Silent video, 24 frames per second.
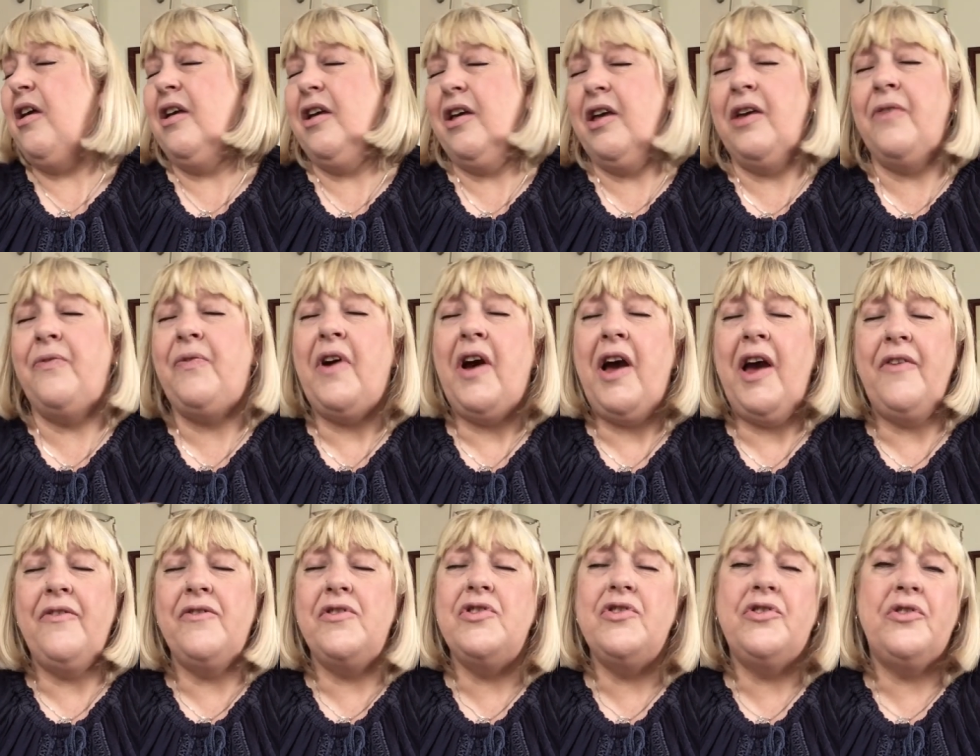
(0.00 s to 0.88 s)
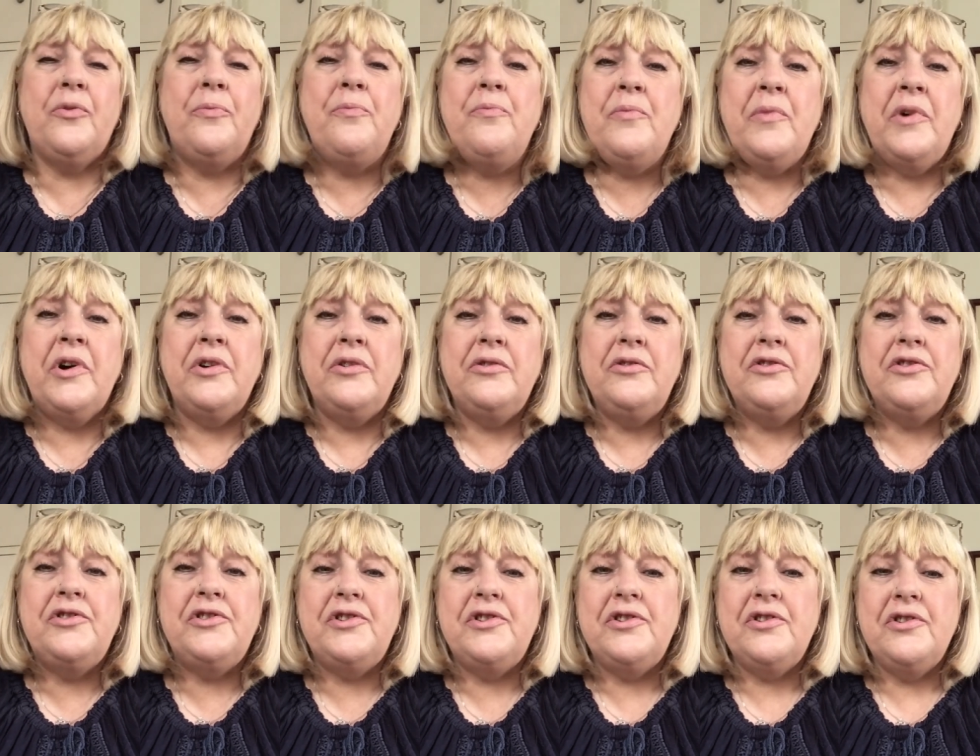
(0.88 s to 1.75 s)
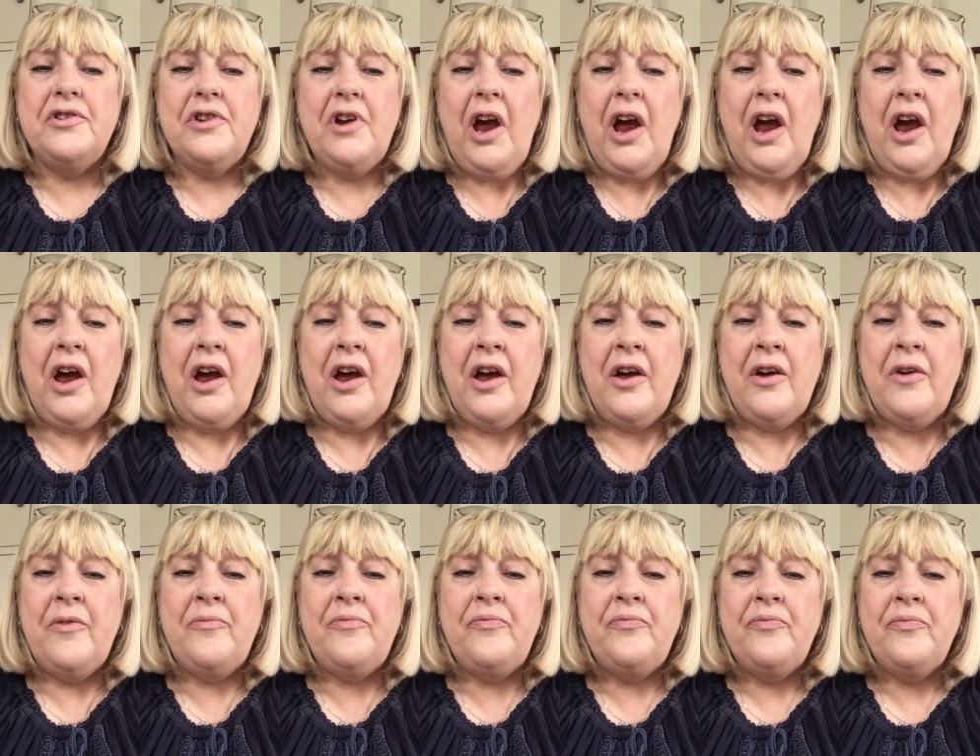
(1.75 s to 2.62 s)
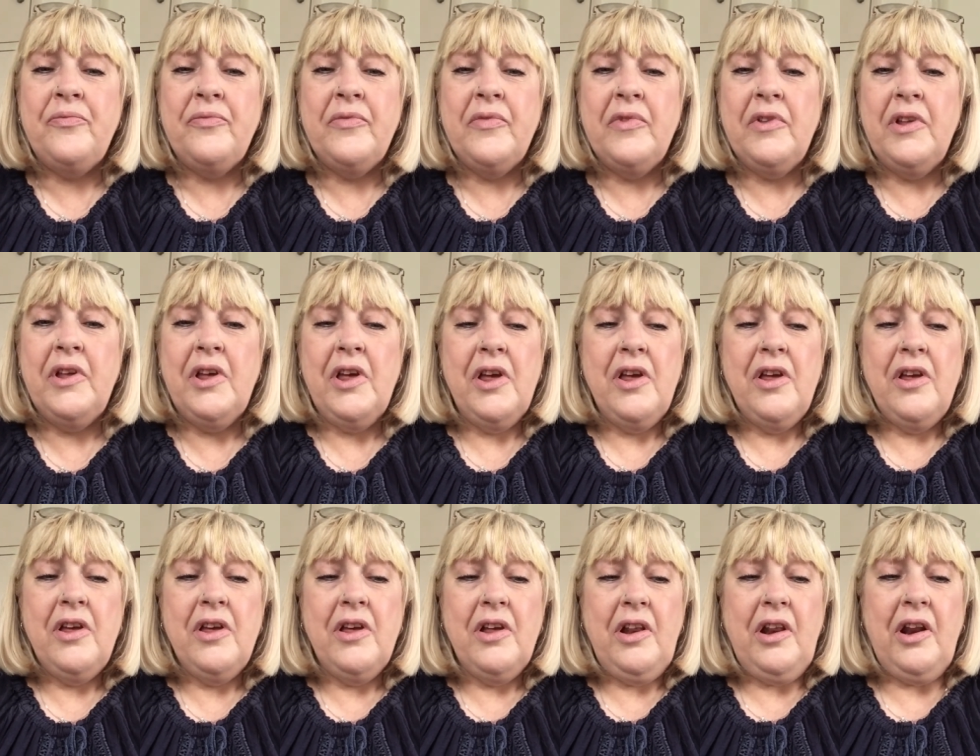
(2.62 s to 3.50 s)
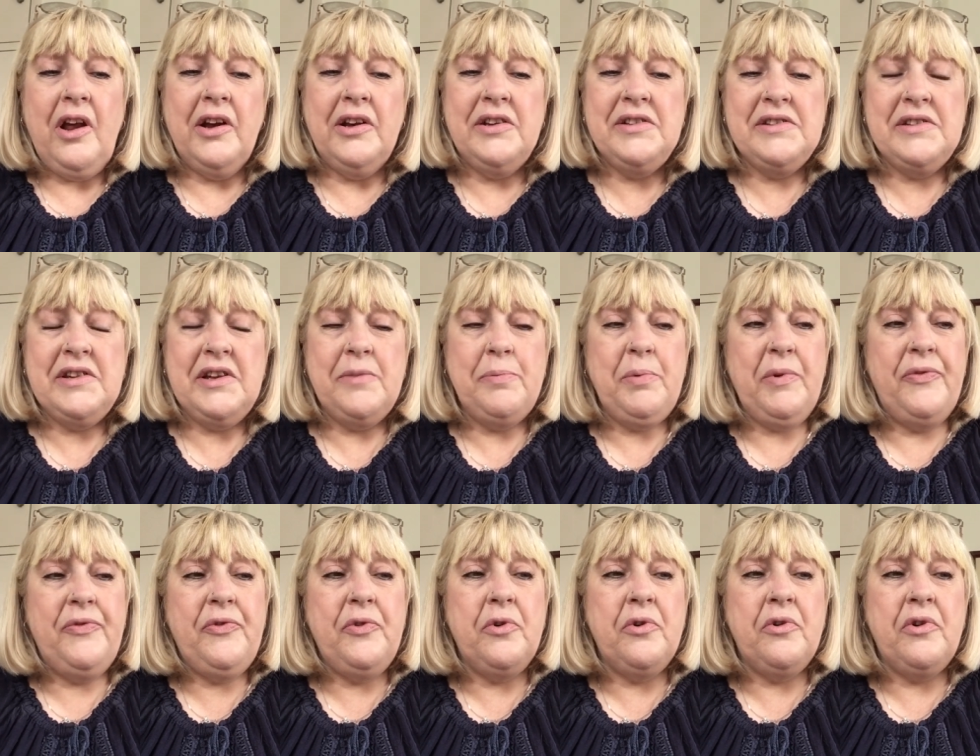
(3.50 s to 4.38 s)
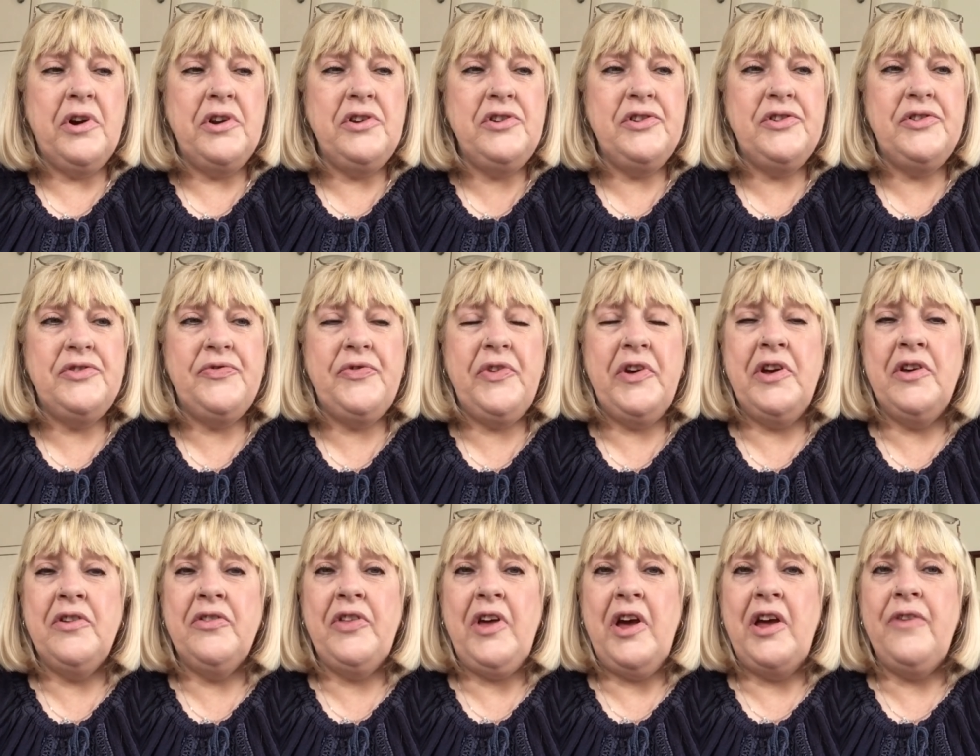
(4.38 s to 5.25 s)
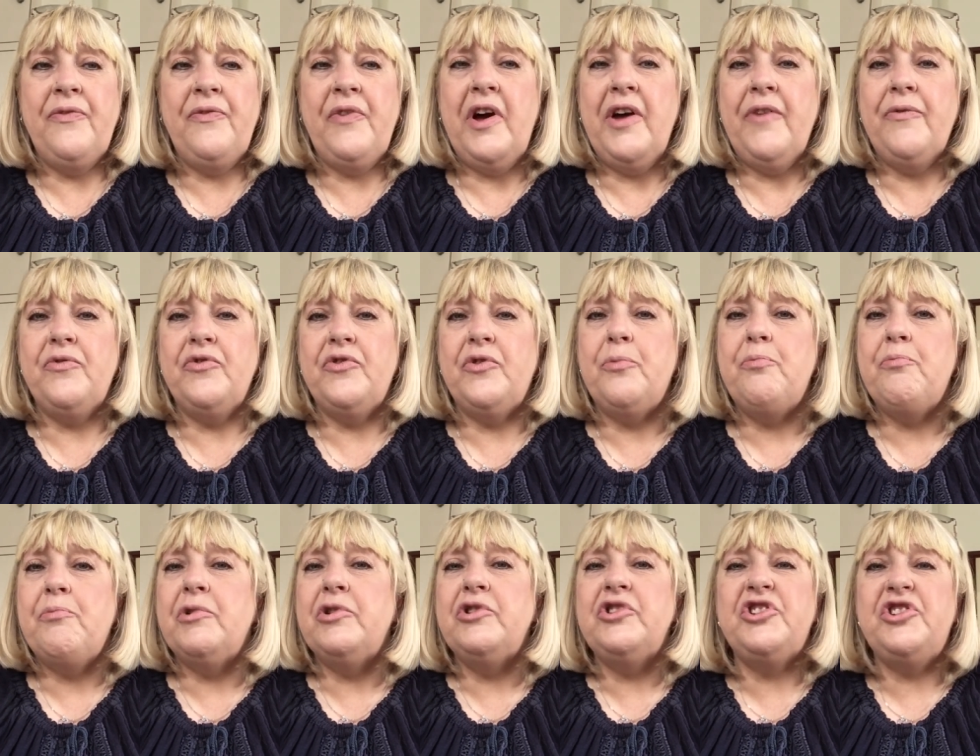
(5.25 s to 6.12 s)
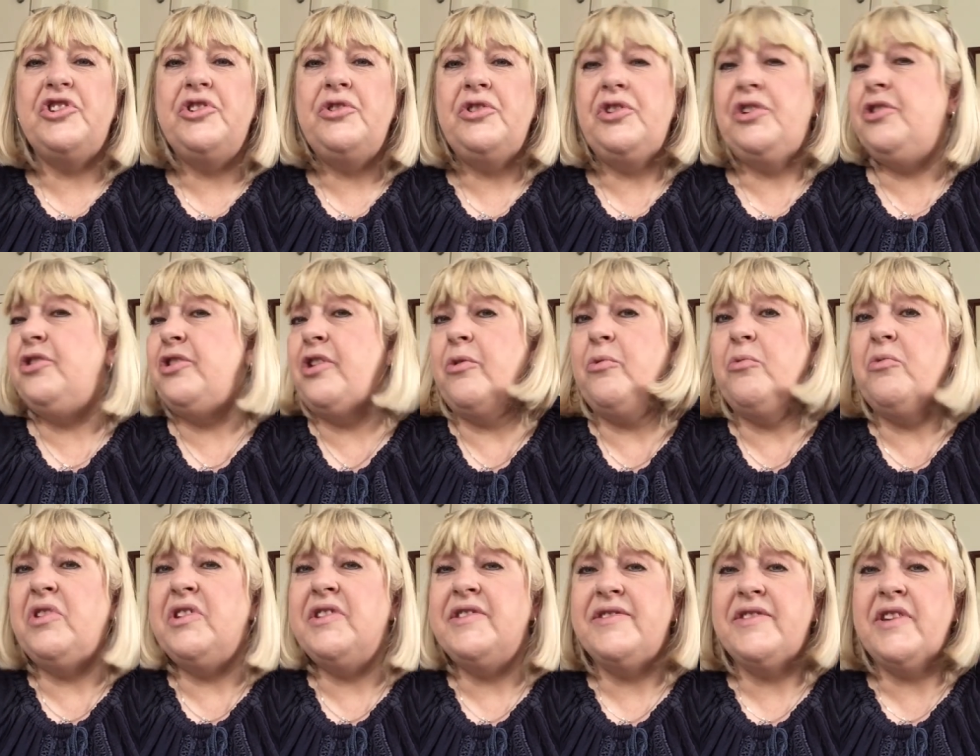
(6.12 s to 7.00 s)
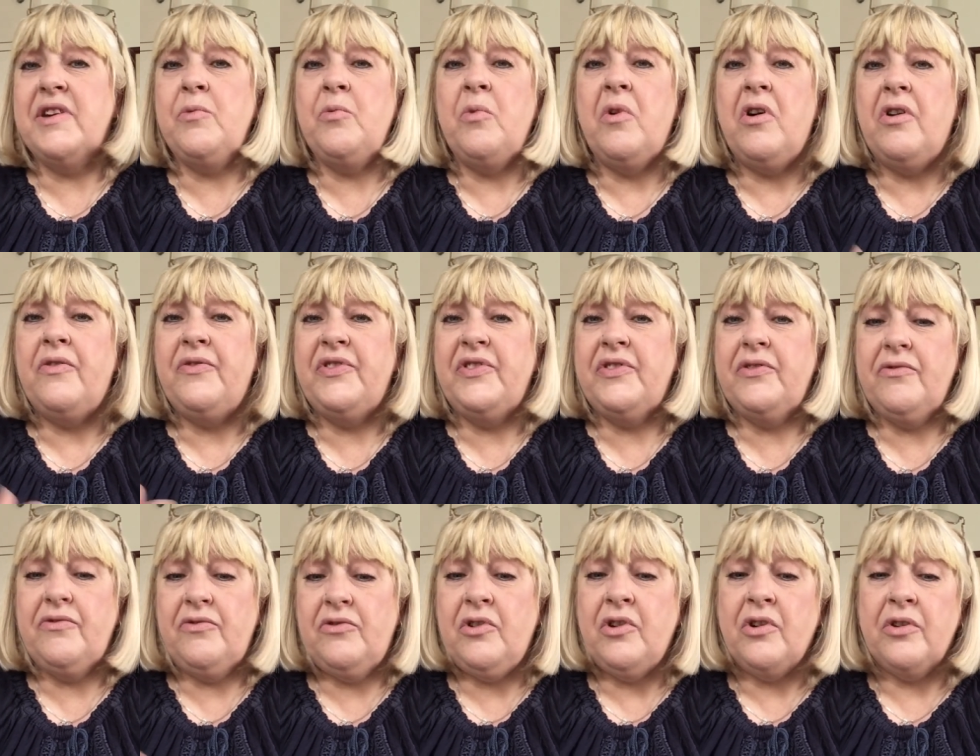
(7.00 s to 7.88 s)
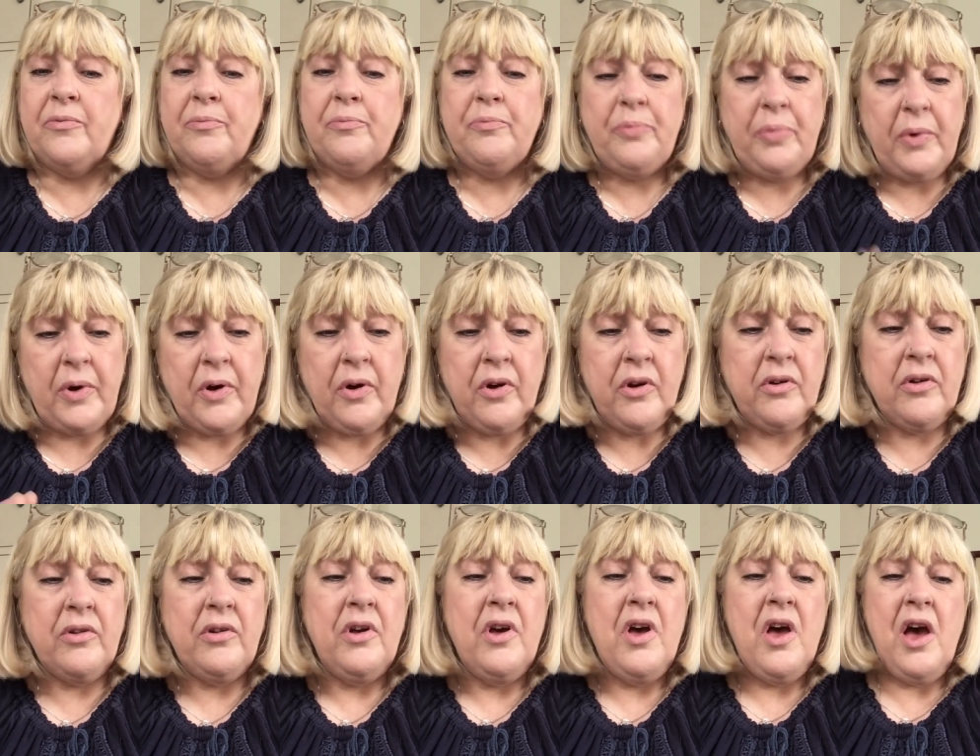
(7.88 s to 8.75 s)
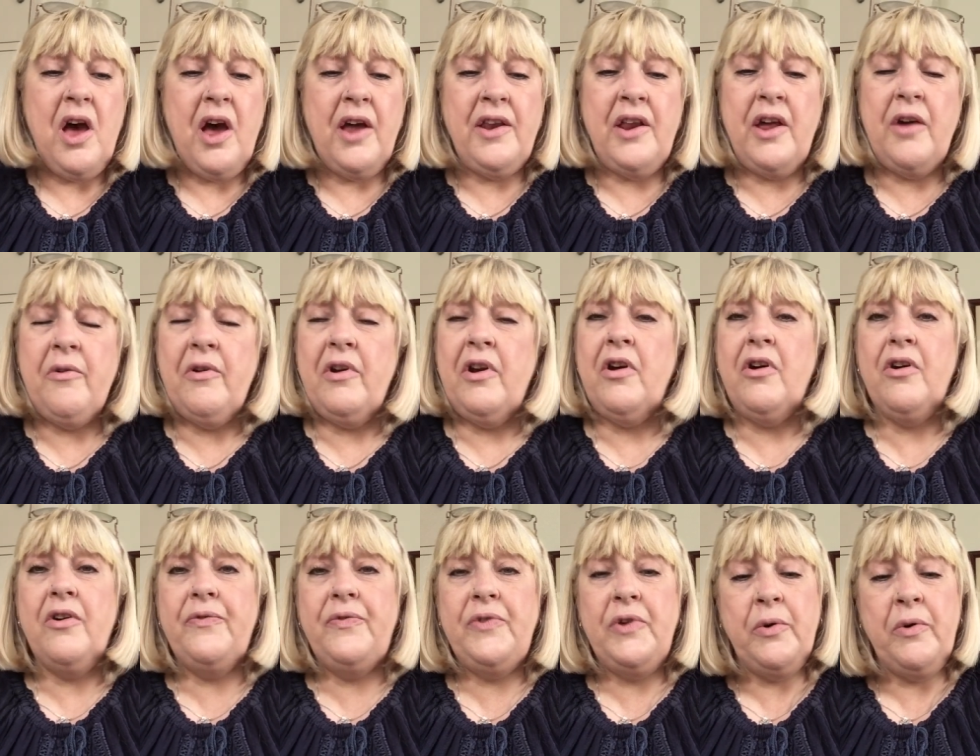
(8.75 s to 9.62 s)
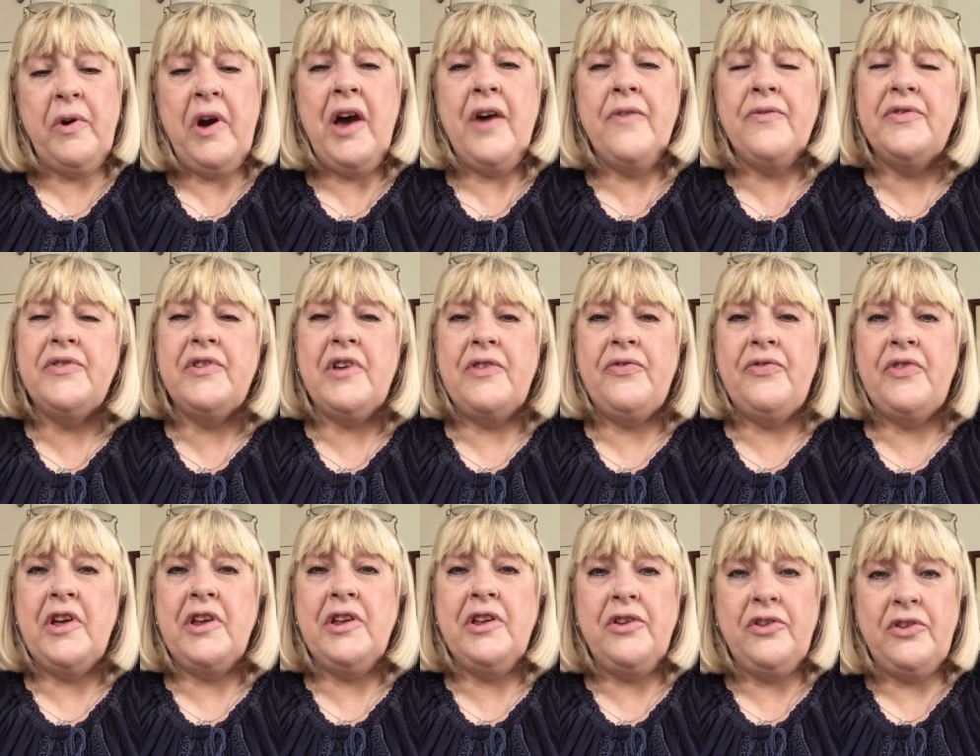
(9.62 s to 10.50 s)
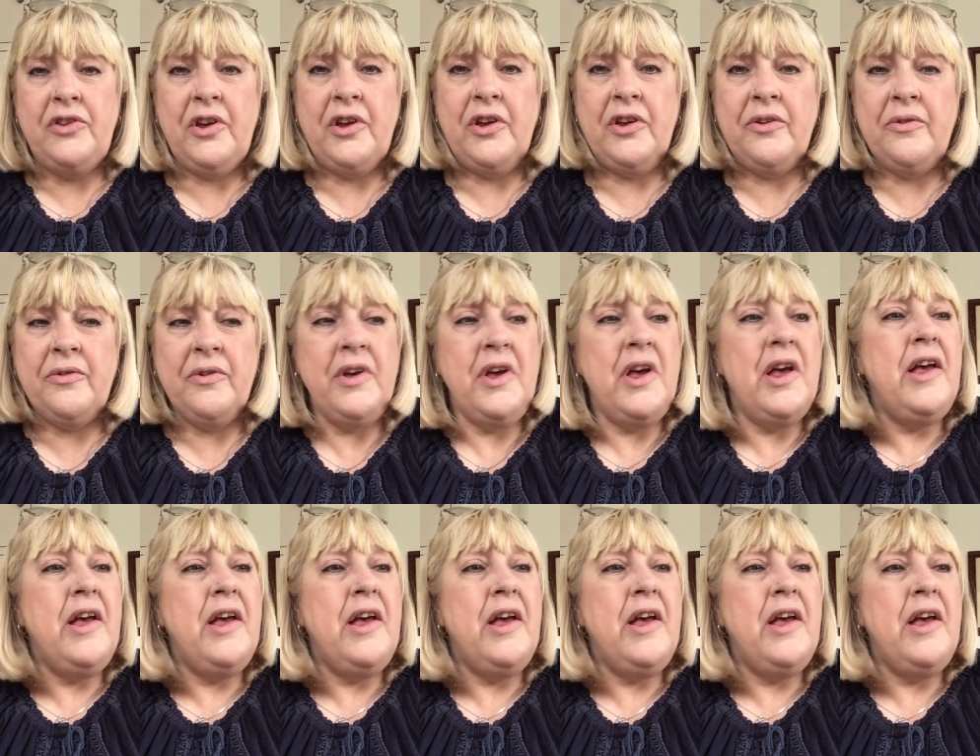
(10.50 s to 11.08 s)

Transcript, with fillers: if I haven't done much, um, like I said before, I just feel that if I haven't done much, you don't want to see what I've done. But I know a lot of you have said that you do.